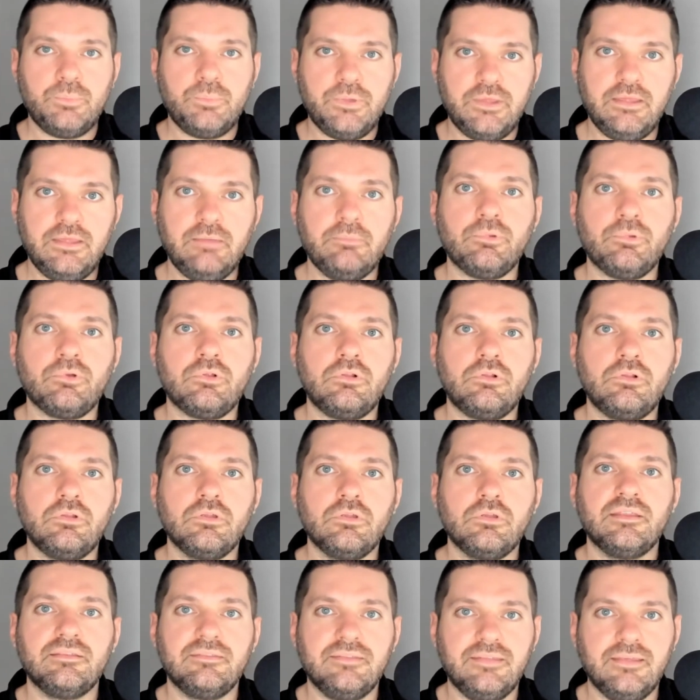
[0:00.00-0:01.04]
people
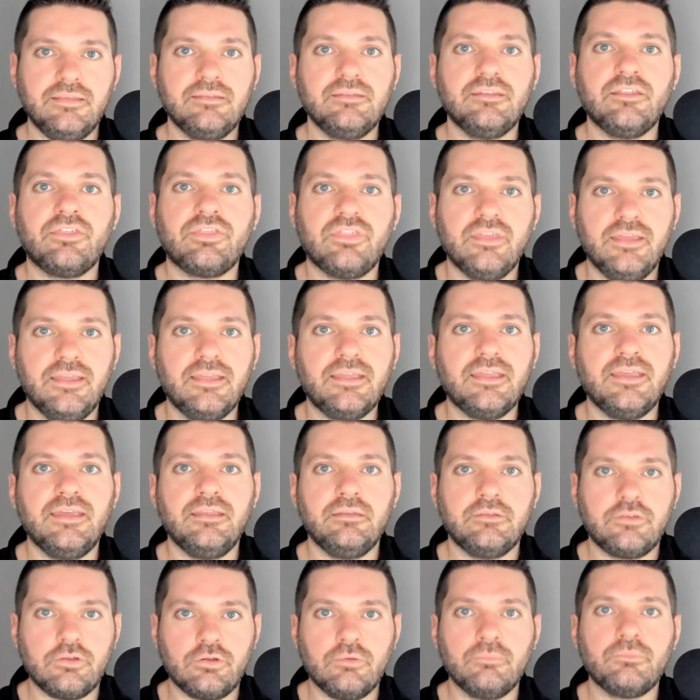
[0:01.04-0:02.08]
tend to think
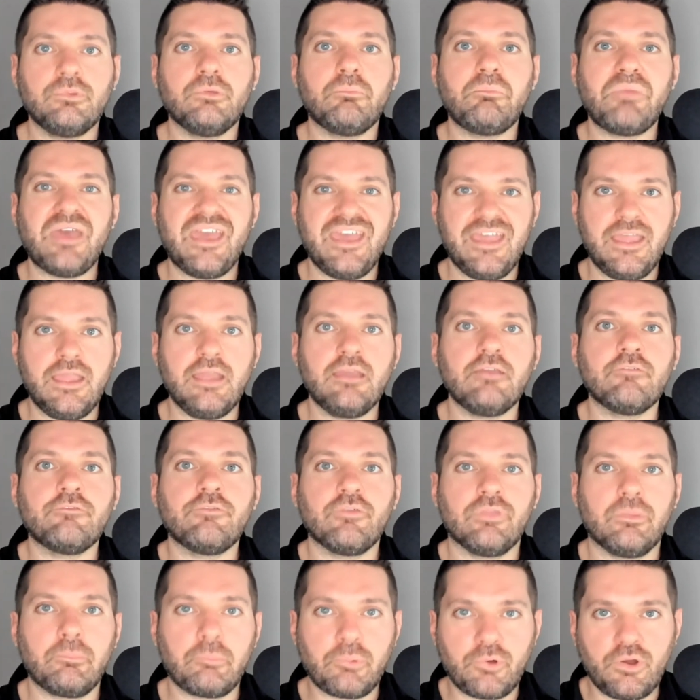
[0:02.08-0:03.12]
in terms of paying
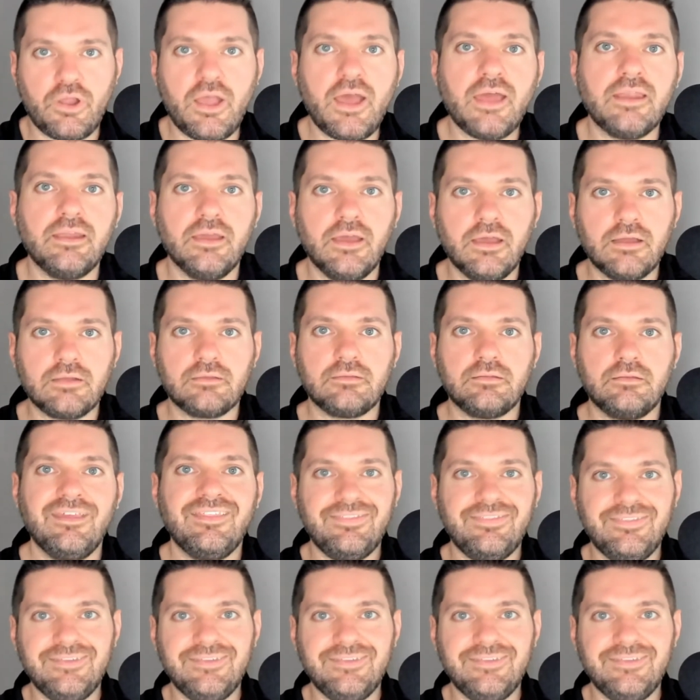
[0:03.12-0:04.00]
for the product